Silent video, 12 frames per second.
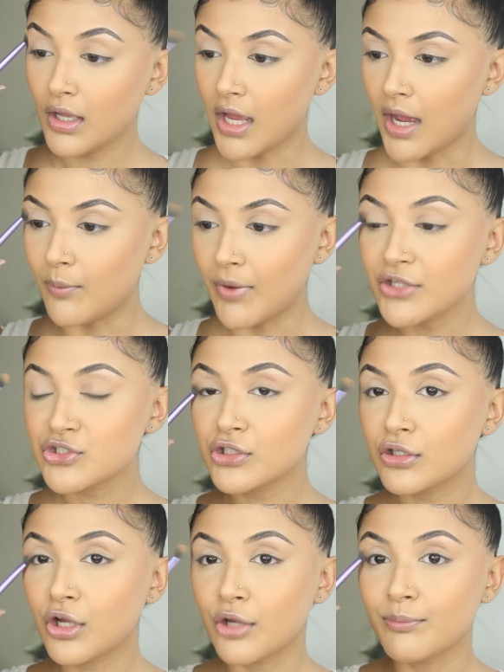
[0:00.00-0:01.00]
And we're actually
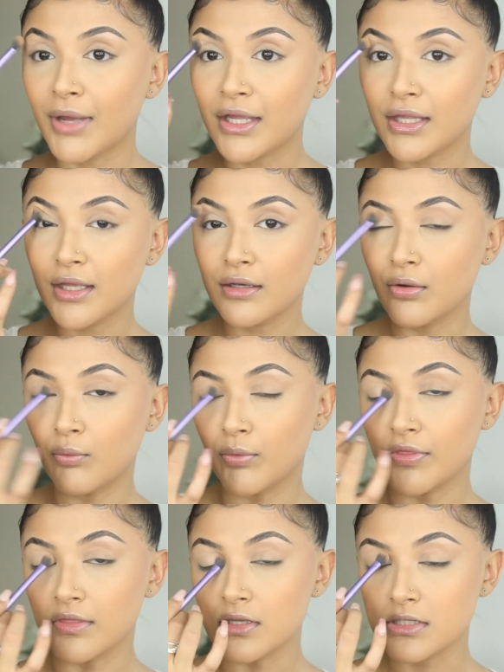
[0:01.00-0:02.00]
going to go back in
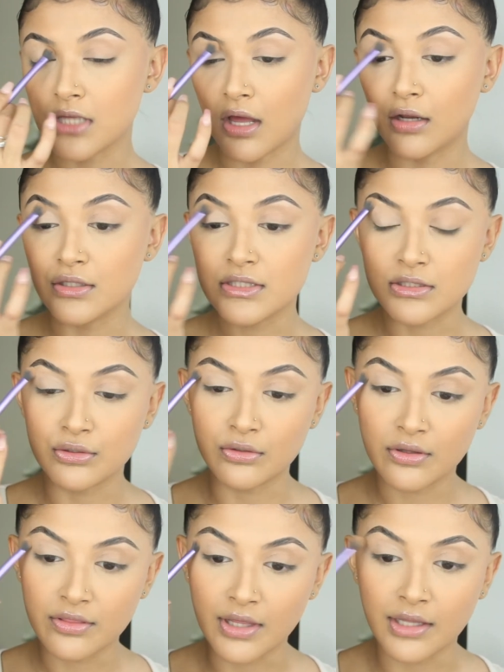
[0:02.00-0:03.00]
with this colour to
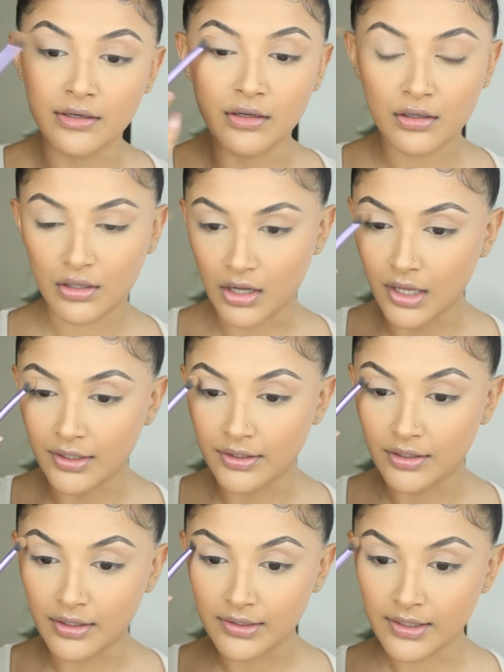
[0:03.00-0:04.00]
then cut
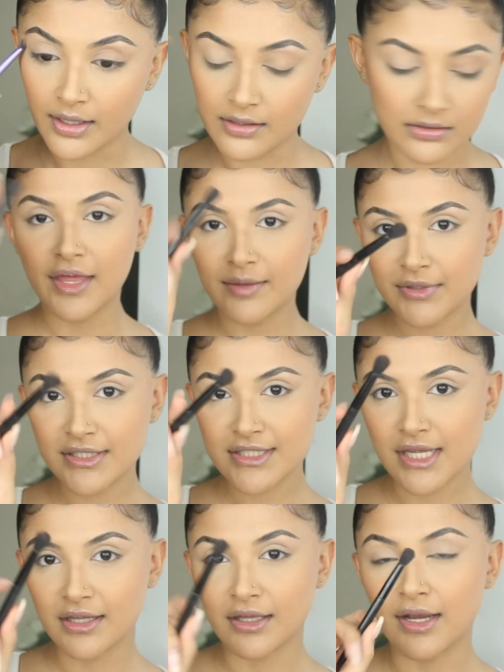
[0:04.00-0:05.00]
it again. Then I'm going to
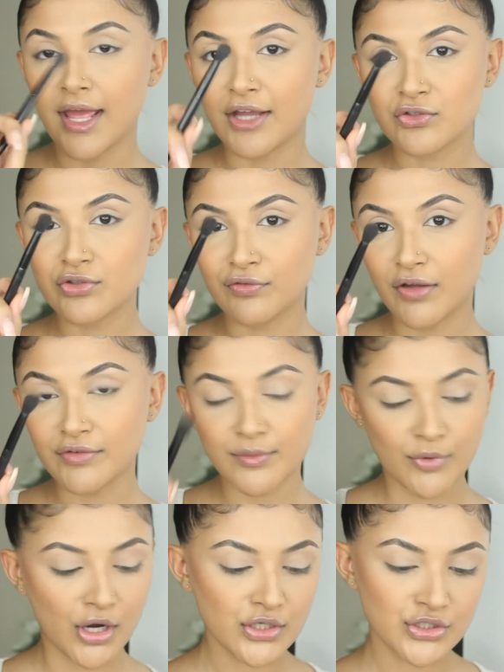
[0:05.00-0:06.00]
take an extra fluffy
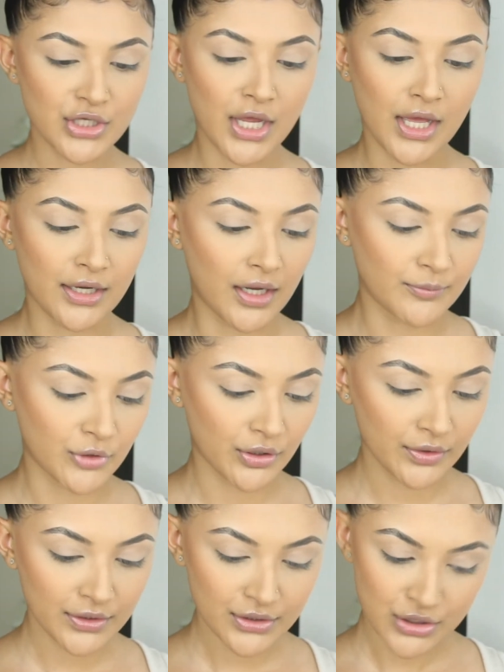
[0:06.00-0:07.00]
brush and I'm
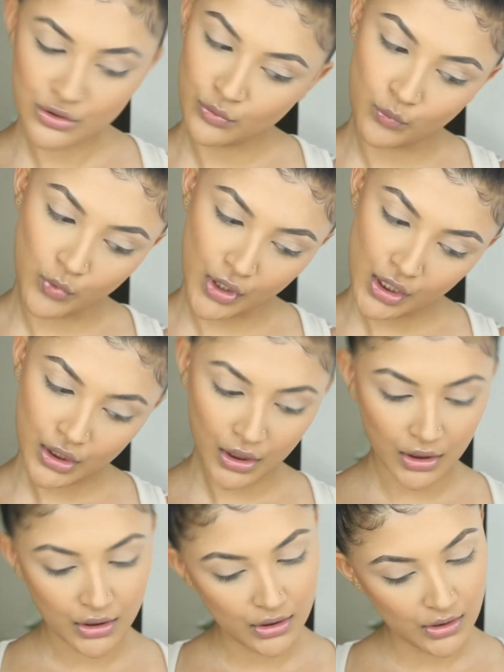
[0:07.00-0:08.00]
going to work
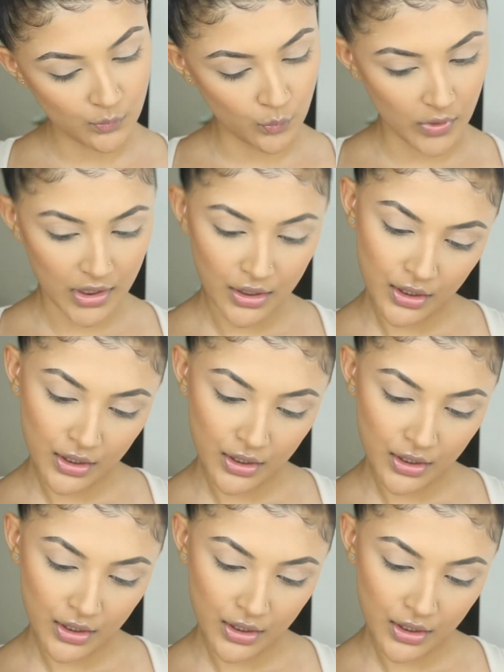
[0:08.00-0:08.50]
with...